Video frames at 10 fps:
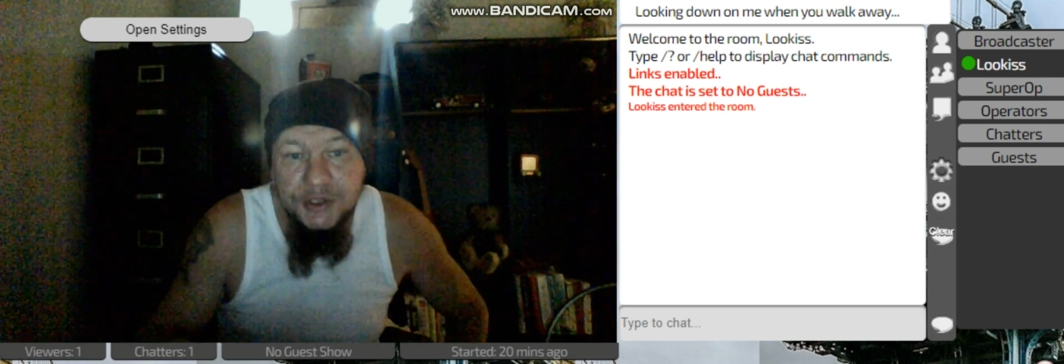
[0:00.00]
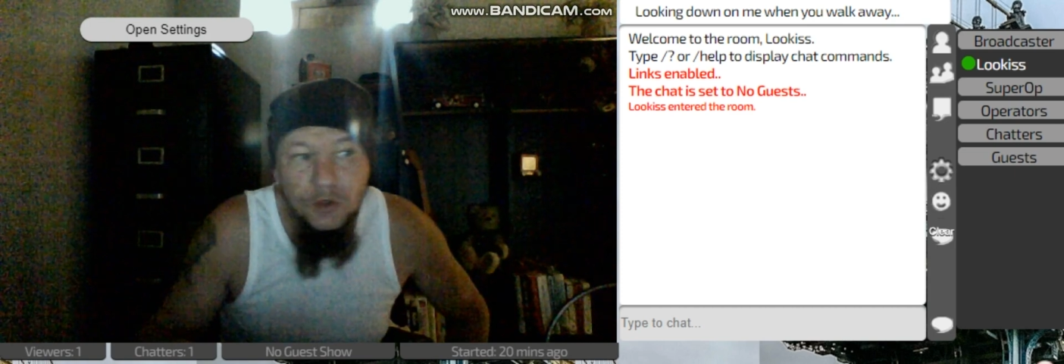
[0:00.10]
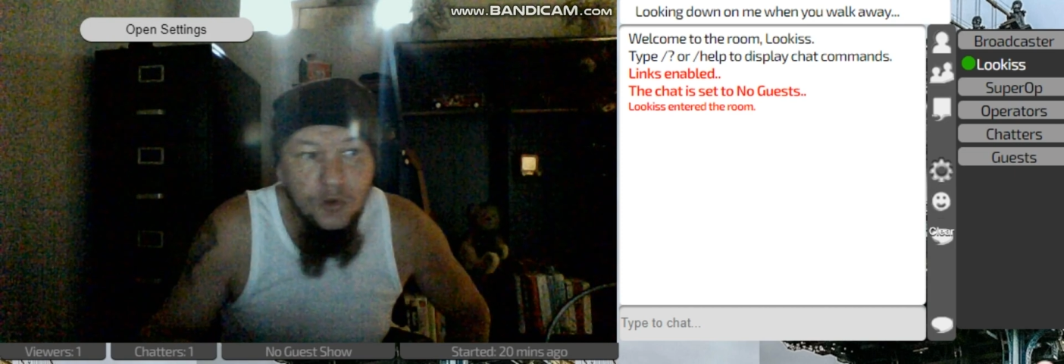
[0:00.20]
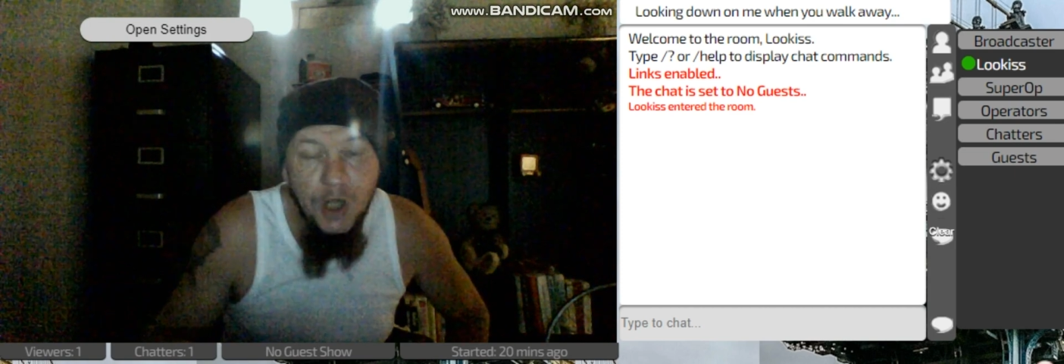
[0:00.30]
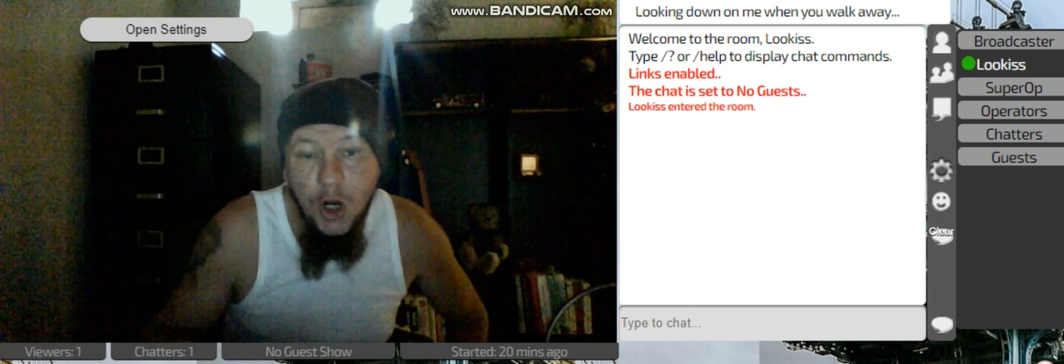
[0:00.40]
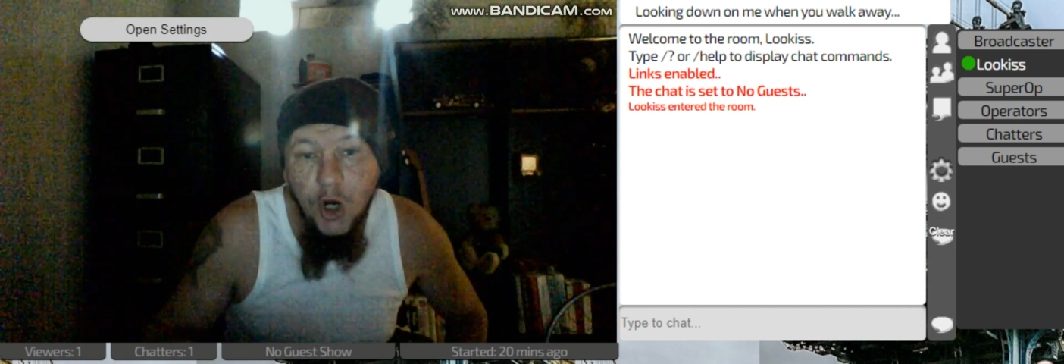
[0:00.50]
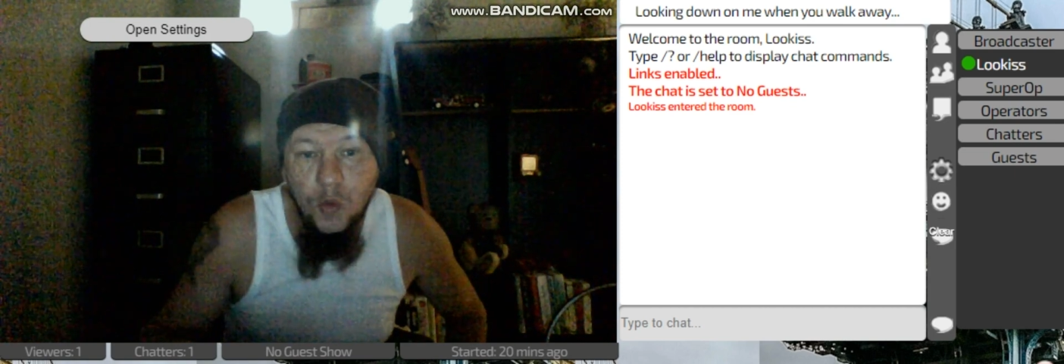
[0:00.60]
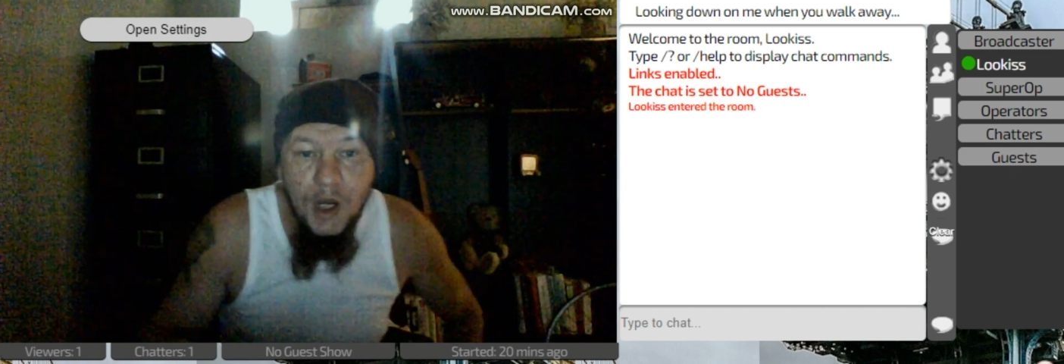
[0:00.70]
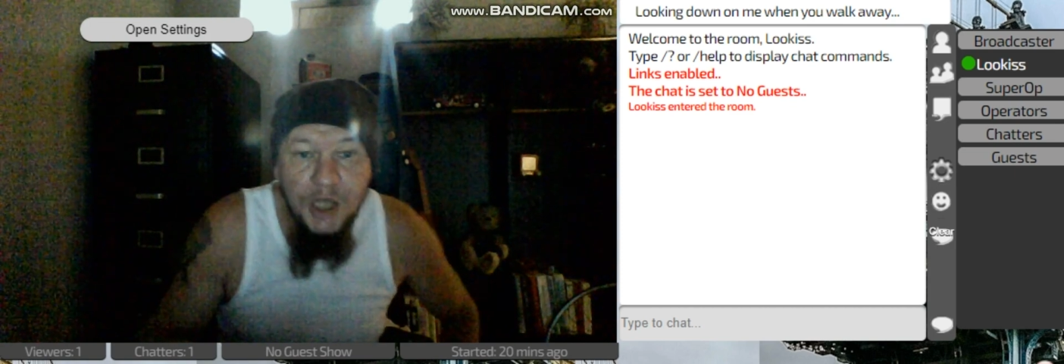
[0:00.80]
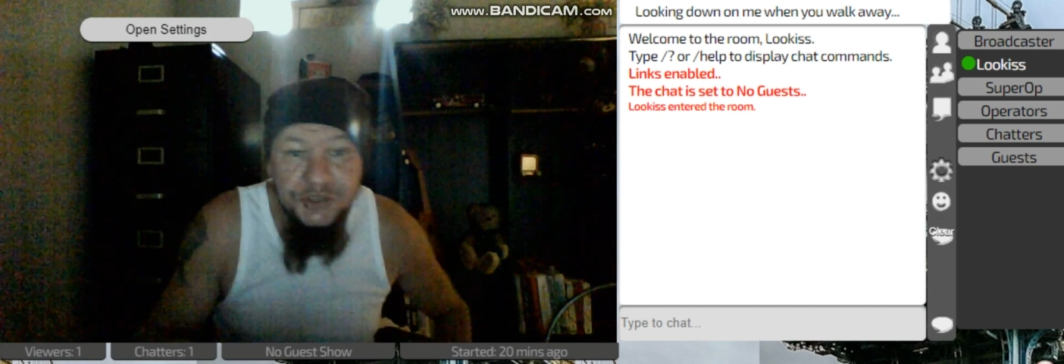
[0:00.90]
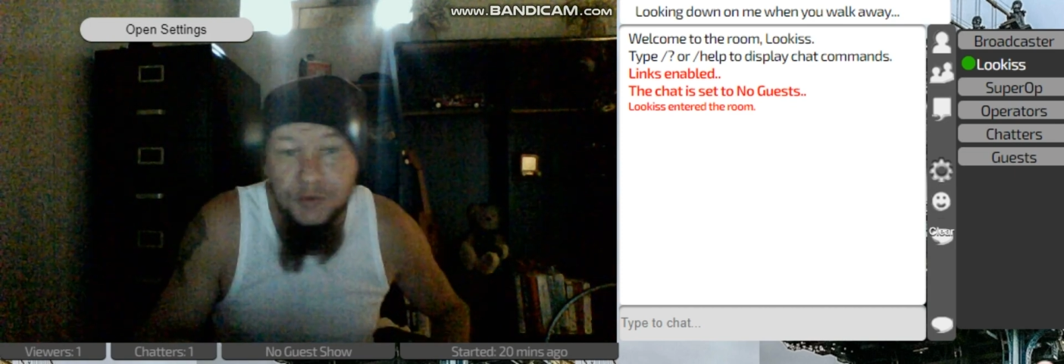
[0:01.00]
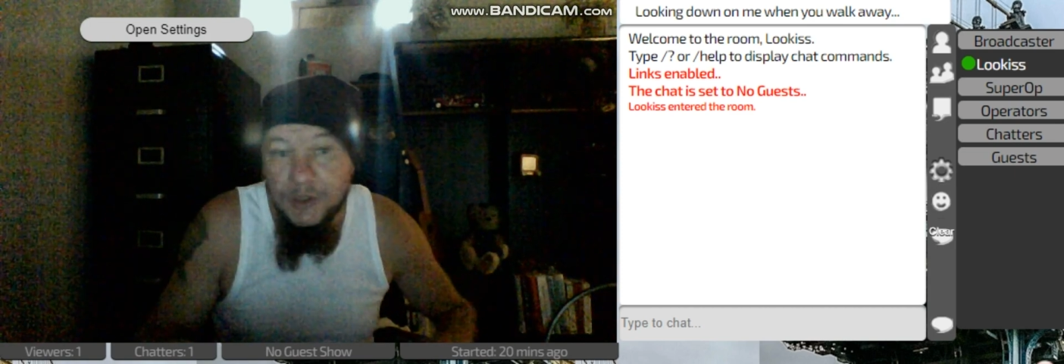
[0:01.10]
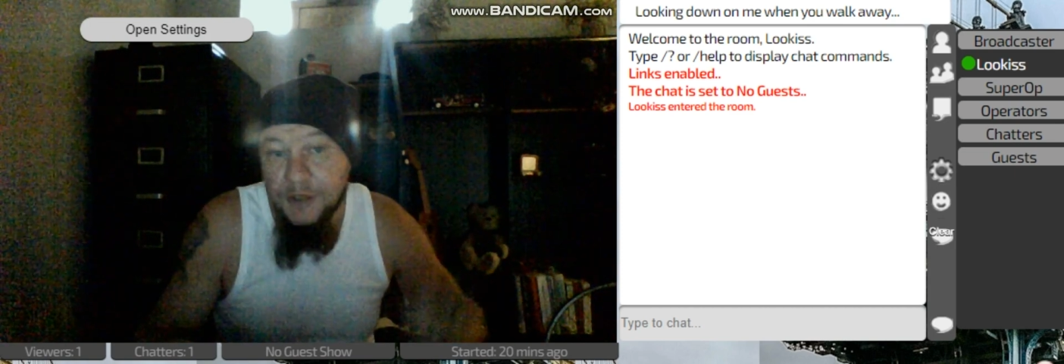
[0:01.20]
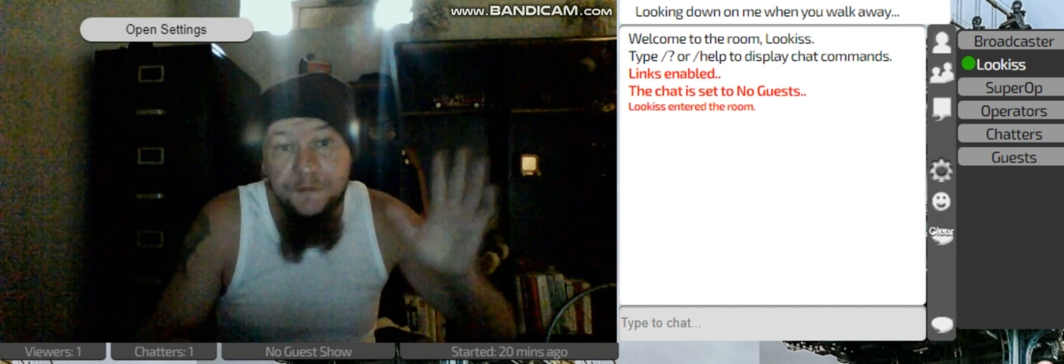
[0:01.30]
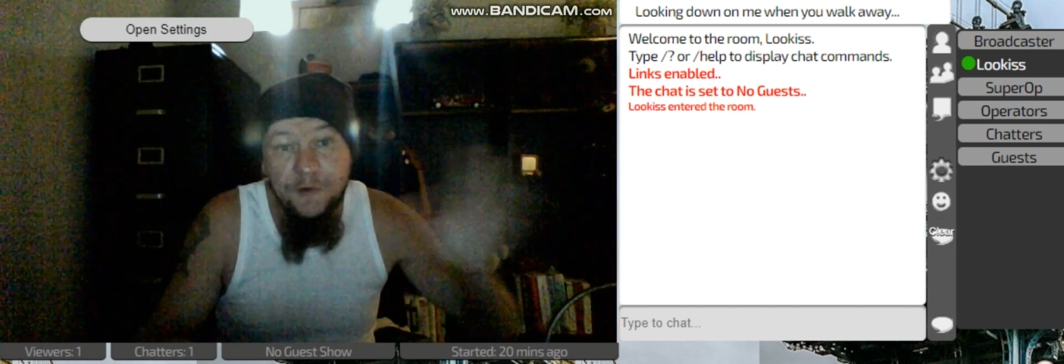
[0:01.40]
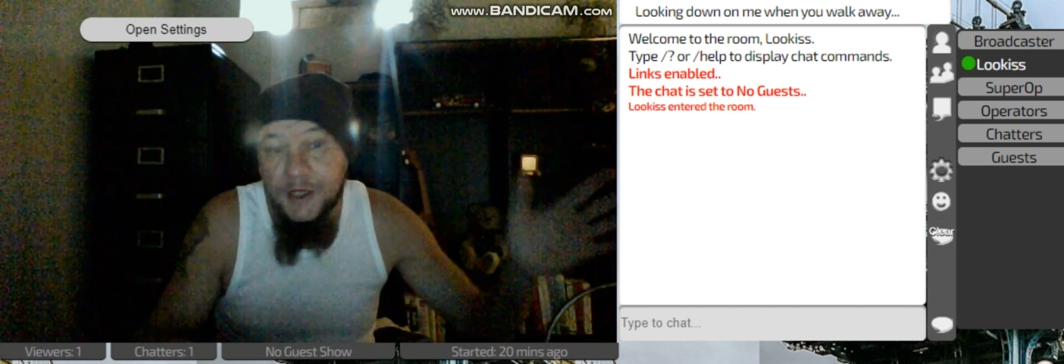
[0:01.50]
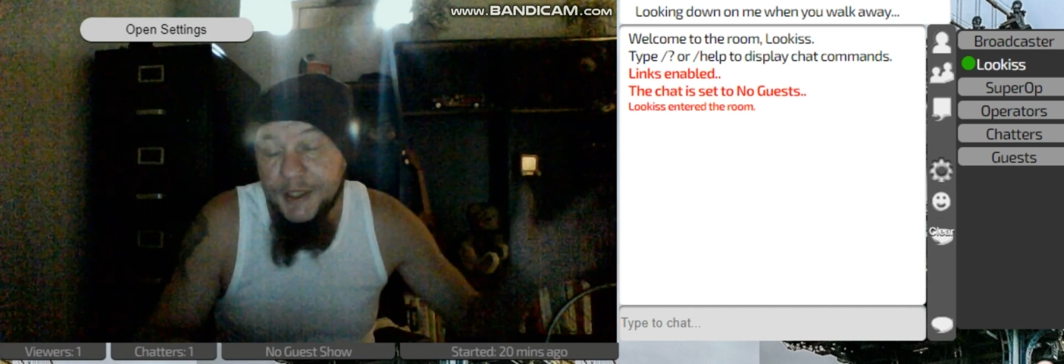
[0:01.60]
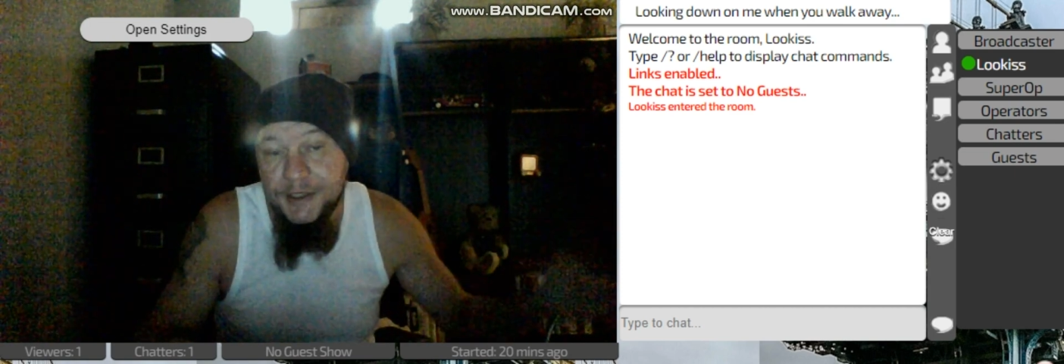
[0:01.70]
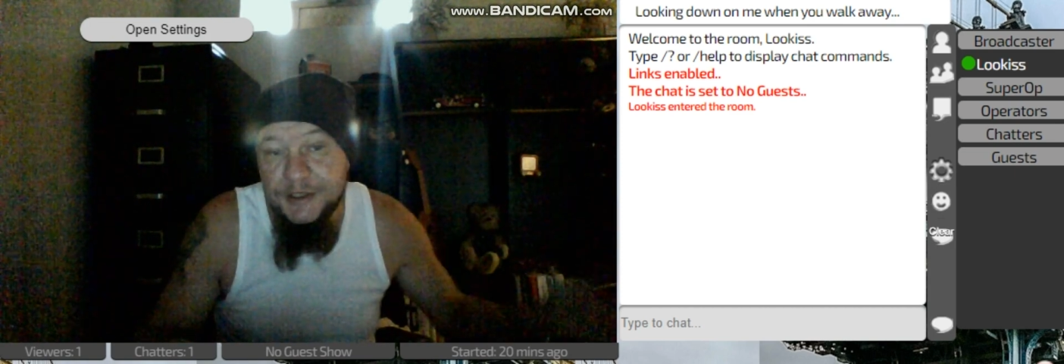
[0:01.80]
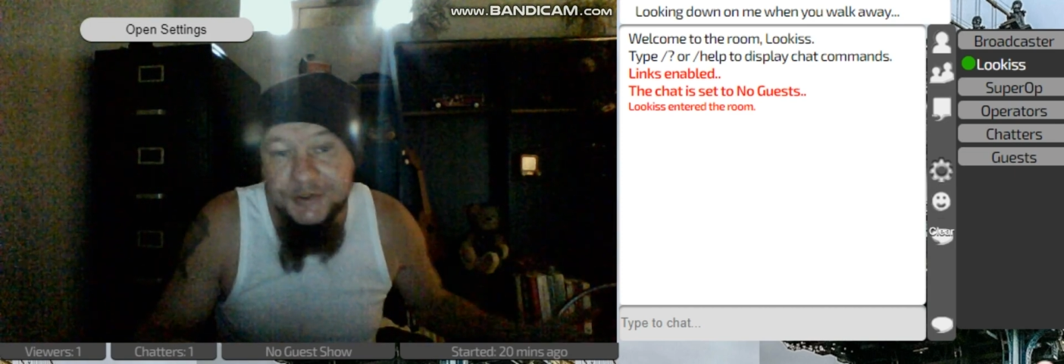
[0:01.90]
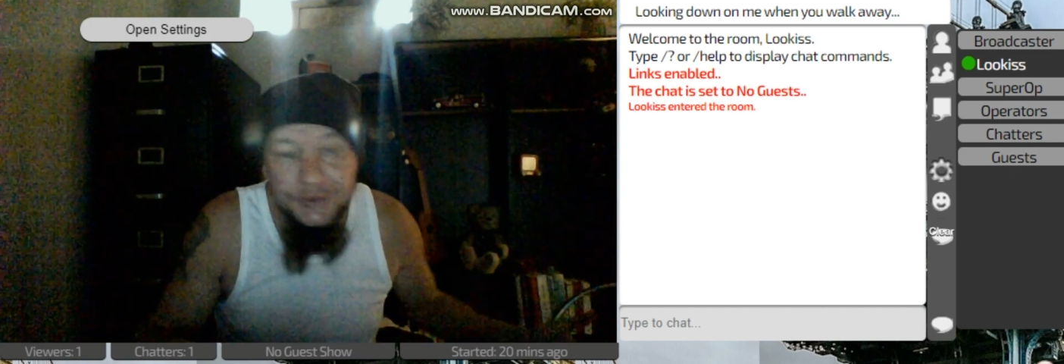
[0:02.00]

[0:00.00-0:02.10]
your little car washes, whatever you fucking idiots